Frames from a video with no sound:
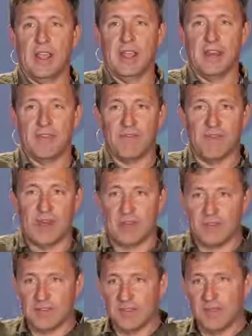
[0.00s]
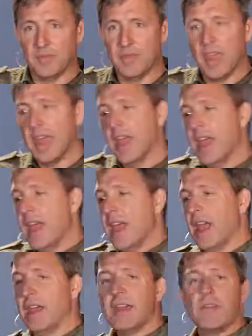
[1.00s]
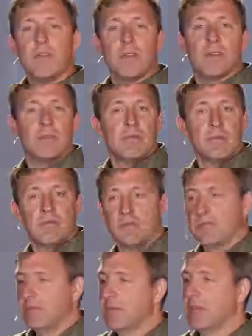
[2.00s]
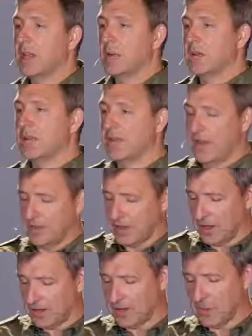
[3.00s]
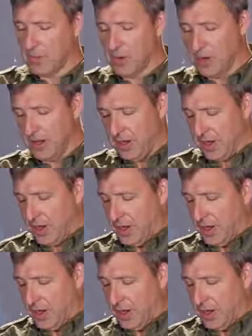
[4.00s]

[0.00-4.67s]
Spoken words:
and it fights. And if you're like most of us, at a certain point,